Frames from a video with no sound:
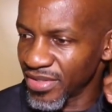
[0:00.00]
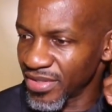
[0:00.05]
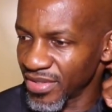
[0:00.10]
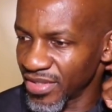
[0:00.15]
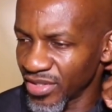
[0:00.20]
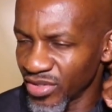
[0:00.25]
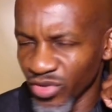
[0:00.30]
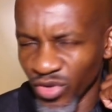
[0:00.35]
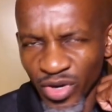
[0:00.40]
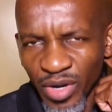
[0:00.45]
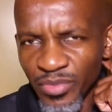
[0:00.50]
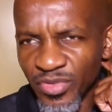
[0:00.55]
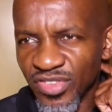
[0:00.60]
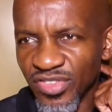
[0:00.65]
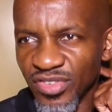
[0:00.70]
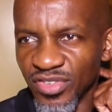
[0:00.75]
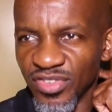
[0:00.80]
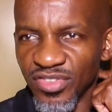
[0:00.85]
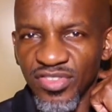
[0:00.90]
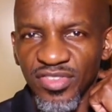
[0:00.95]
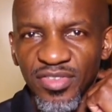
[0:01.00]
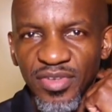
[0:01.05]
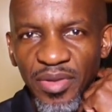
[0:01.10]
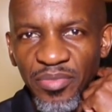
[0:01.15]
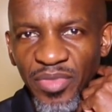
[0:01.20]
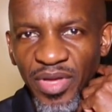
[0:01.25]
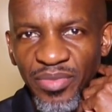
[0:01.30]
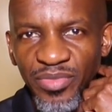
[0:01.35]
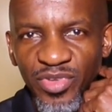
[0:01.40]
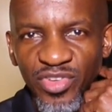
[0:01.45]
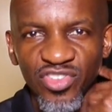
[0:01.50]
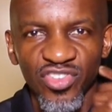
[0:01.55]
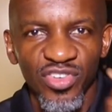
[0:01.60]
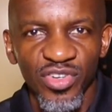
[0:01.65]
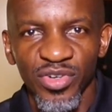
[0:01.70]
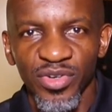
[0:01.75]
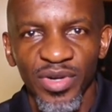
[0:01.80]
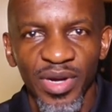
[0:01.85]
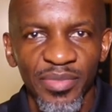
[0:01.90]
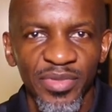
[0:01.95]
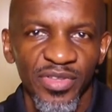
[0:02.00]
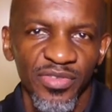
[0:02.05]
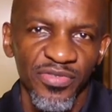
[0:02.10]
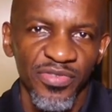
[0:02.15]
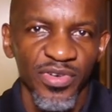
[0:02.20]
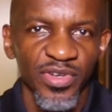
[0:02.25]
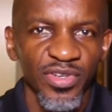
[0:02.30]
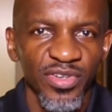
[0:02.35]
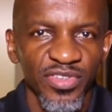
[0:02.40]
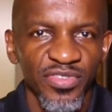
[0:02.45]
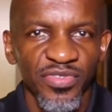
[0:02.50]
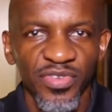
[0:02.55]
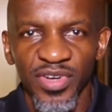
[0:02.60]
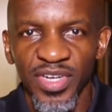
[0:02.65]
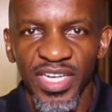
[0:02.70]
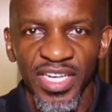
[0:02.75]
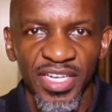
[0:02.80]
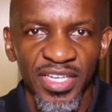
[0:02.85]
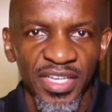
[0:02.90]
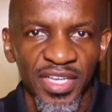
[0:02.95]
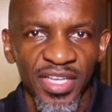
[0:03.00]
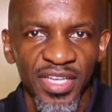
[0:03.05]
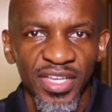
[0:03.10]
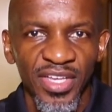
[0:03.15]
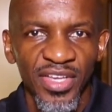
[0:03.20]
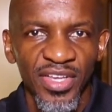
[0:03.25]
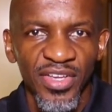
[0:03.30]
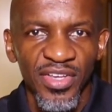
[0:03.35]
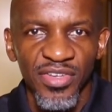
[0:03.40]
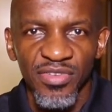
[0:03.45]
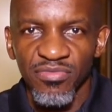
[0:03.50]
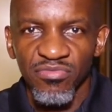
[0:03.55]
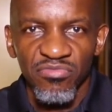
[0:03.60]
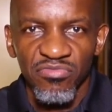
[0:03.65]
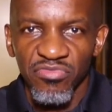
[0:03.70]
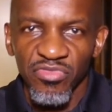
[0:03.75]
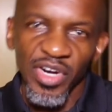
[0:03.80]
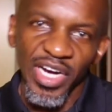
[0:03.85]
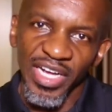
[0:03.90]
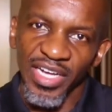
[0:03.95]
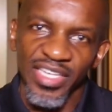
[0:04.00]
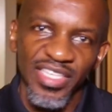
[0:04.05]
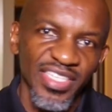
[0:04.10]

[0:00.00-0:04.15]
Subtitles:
ignoramuses? I'm not sure. I mean, fungus, fungi. Well,